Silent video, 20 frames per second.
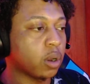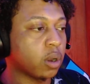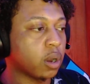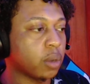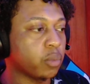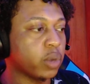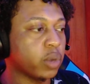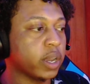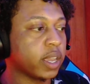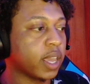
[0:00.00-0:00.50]

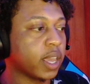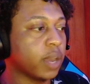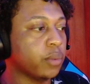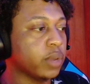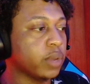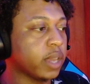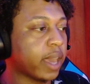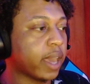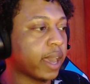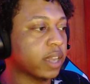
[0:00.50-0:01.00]
What can
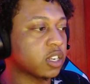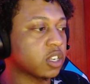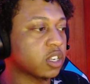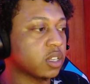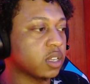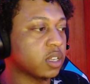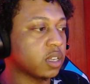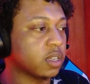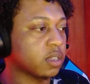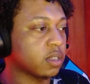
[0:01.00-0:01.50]
we
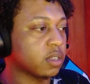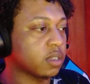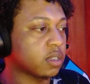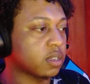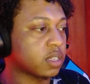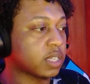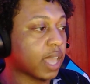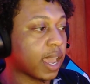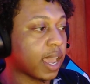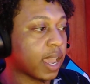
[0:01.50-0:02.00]
actually
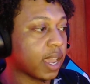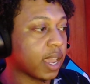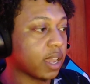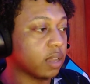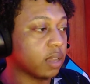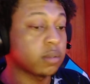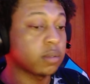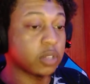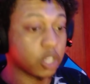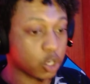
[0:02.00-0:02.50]
say
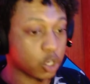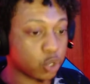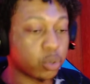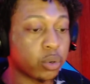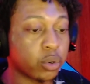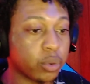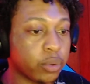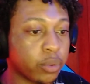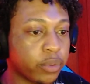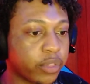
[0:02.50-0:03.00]
the
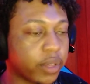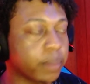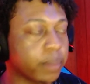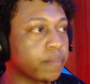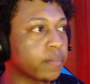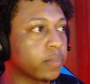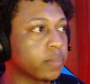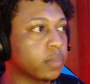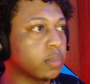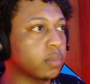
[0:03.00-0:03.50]
truth
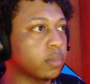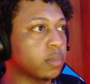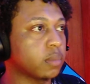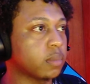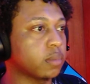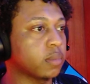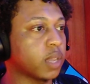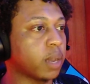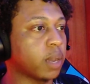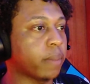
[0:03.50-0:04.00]

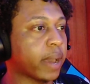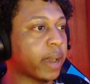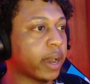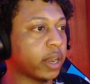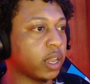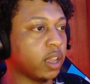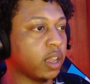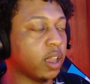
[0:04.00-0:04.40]
about it?